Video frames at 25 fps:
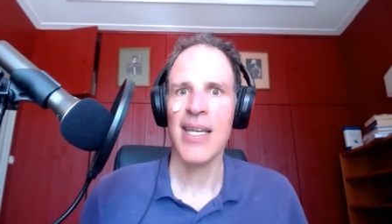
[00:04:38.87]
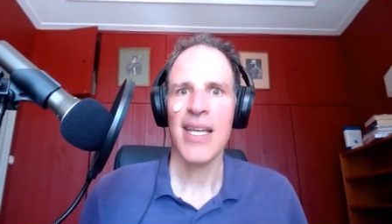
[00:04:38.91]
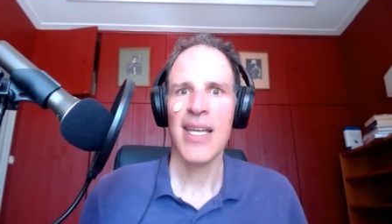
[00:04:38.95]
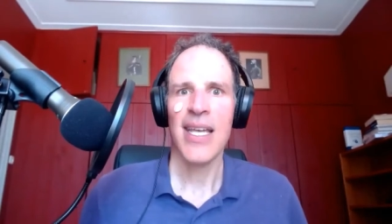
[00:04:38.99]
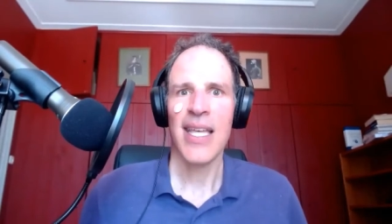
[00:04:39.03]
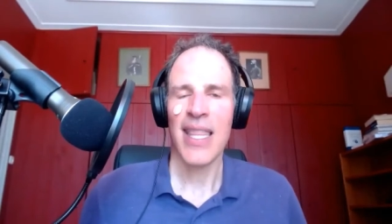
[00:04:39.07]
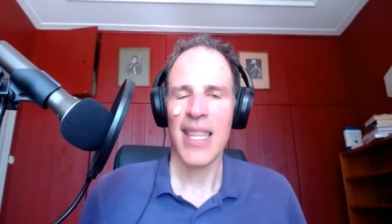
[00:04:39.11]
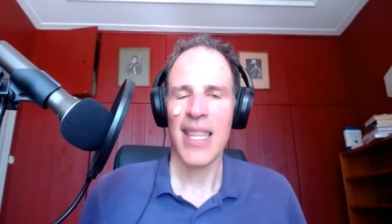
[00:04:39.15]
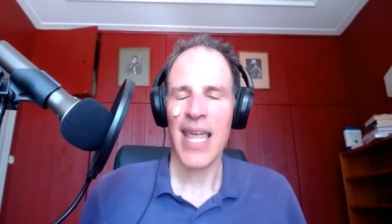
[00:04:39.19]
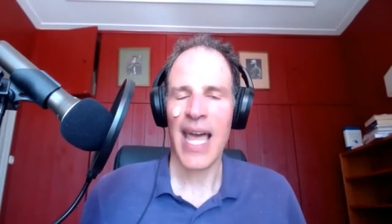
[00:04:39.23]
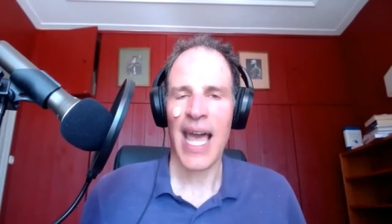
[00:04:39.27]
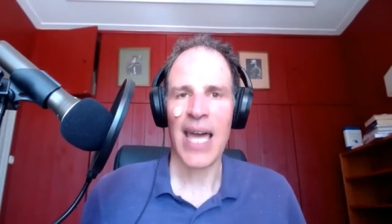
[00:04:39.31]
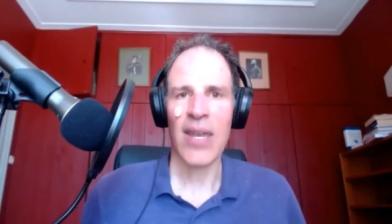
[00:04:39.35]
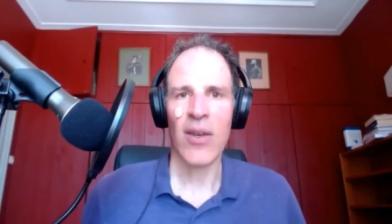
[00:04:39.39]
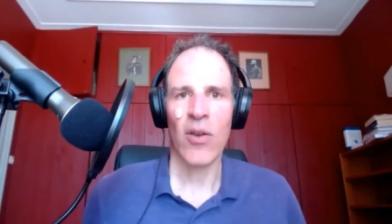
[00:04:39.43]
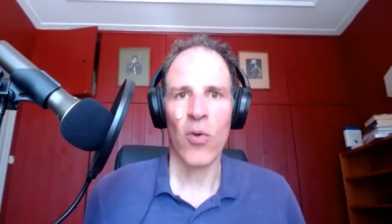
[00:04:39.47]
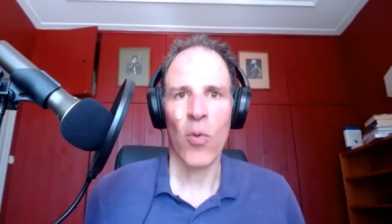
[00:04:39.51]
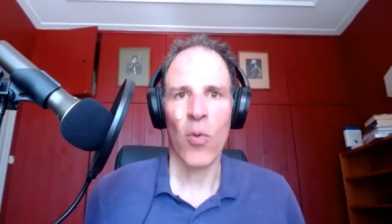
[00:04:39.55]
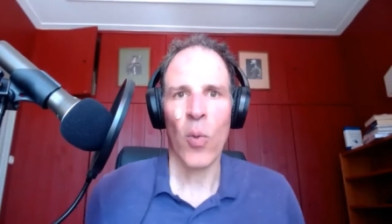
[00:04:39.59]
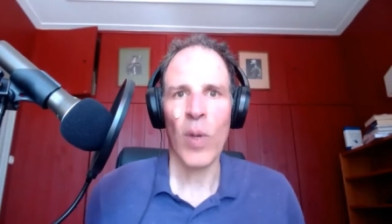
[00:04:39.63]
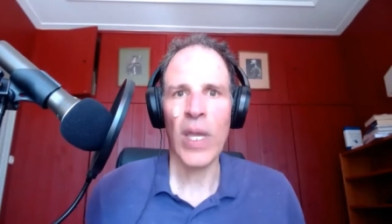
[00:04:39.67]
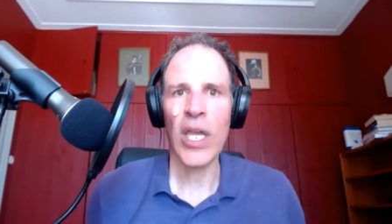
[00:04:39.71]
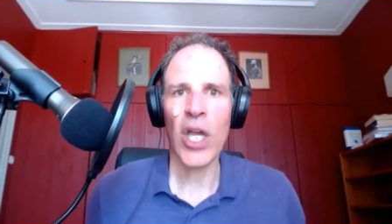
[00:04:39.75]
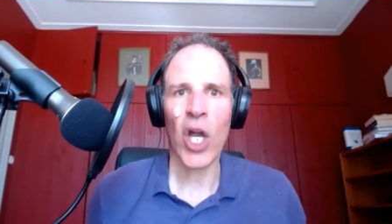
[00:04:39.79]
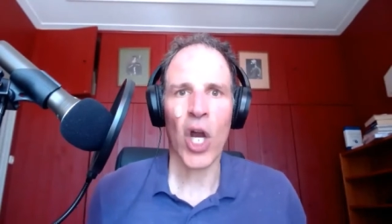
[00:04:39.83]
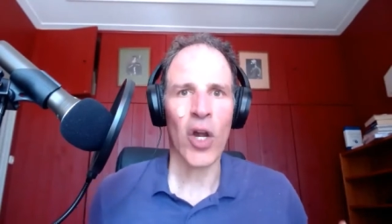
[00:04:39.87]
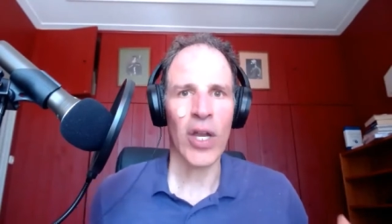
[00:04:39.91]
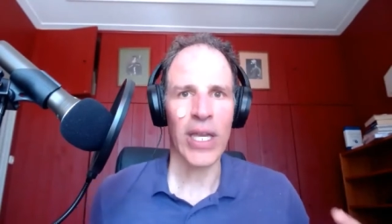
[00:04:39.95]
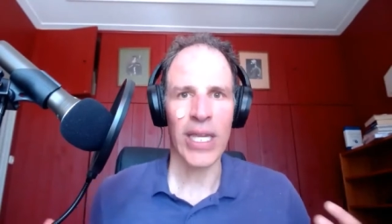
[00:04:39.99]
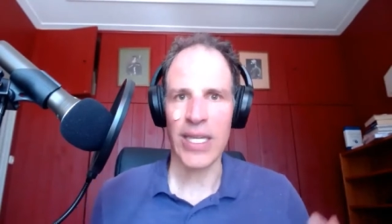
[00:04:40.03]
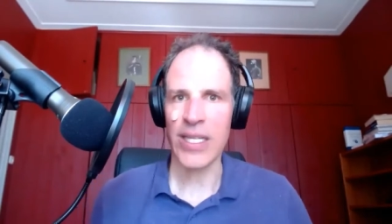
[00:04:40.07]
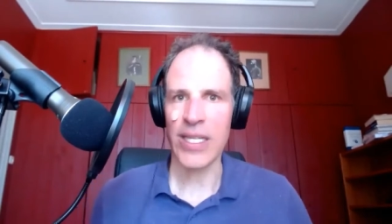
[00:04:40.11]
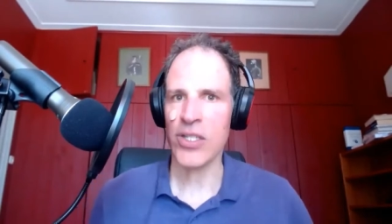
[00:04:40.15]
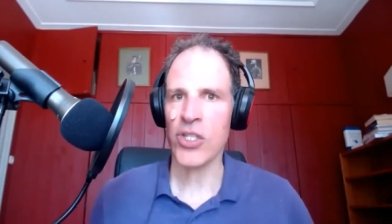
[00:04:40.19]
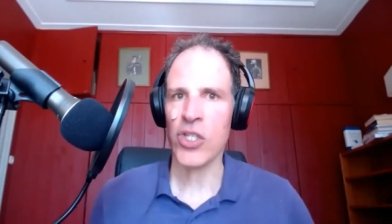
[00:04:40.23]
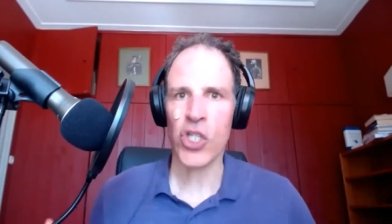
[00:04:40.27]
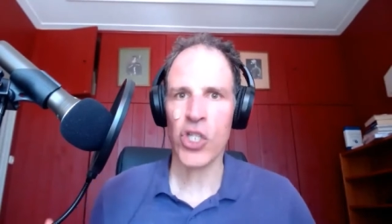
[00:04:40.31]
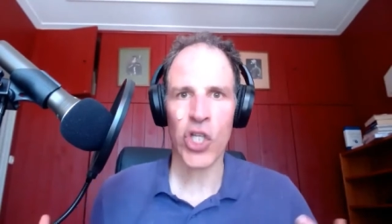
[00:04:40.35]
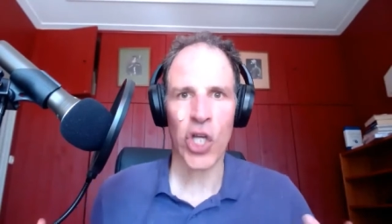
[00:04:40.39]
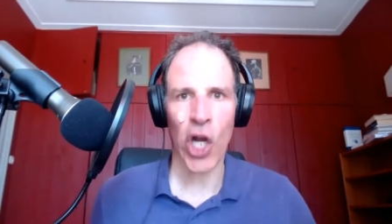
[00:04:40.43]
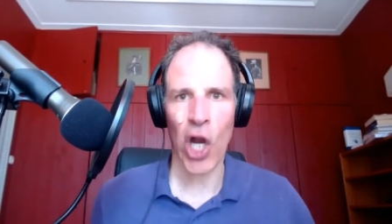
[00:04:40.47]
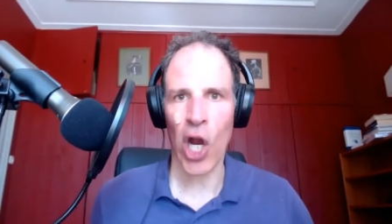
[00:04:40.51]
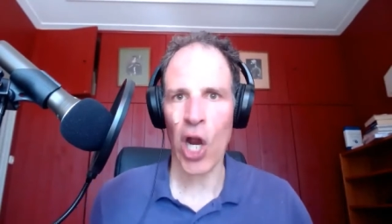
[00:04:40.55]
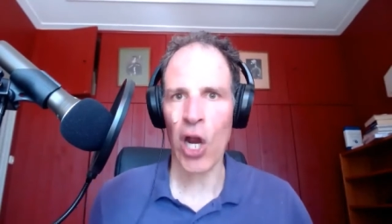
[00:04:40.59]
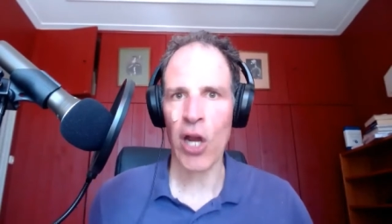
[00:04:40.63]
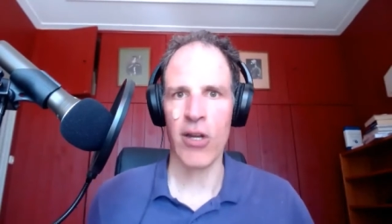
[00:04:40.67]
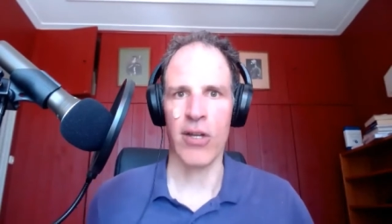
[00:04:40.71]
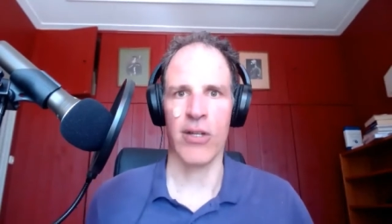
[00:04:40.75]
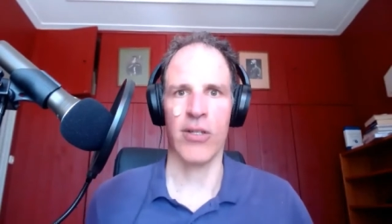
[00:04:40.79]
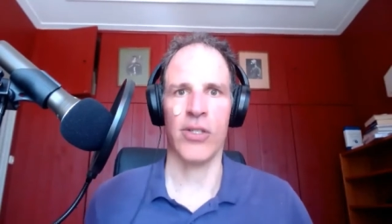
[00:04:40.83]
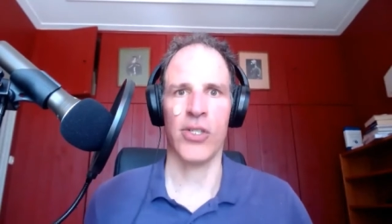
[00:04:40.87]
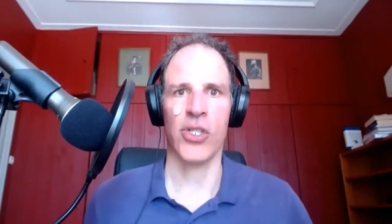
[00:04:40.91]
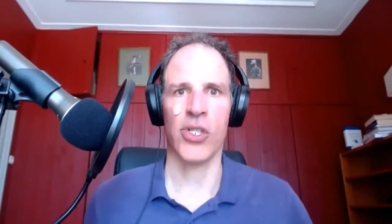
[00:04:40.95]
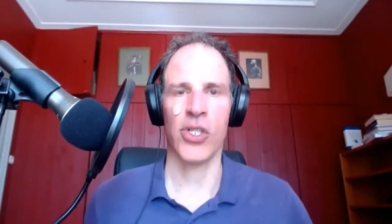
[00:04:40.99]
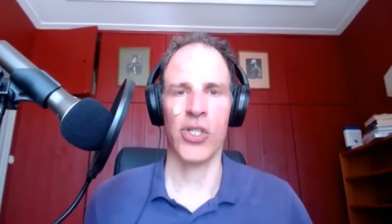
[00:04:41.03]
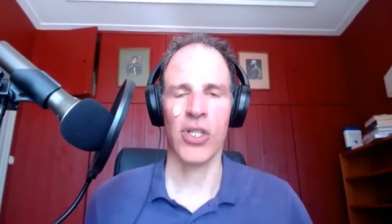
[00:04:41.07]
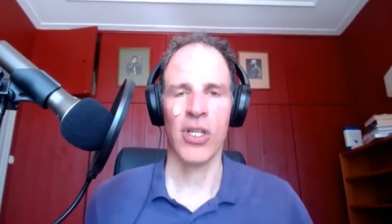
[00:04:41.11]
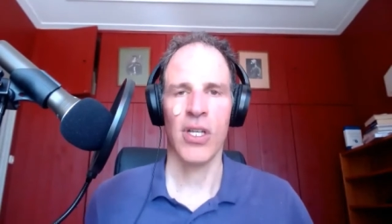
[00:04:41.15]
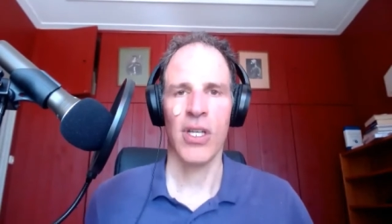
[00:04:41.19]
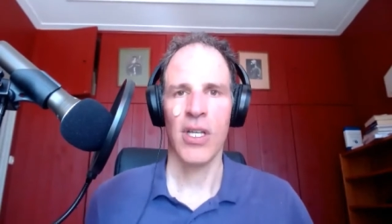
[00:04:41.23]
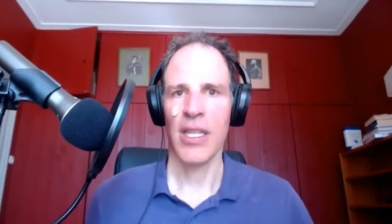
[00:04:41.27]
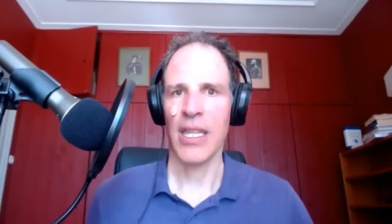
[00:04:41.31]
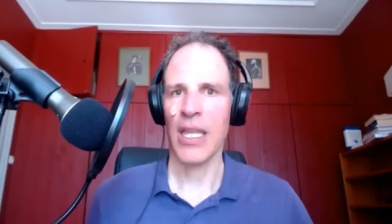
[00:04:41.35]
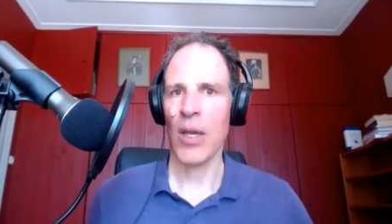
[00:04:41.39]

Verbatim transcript: that we are in charge,